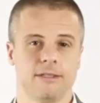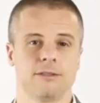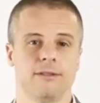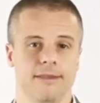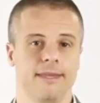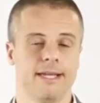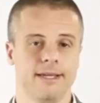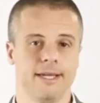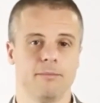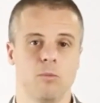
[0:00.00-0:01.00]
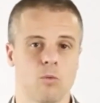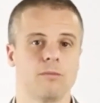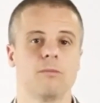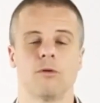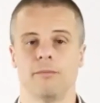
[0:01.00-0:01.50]
so that they can get more
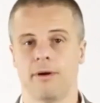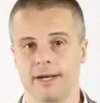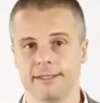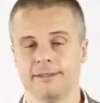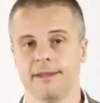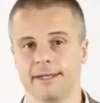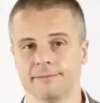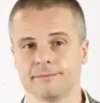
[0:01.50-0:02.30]
and more bought into that.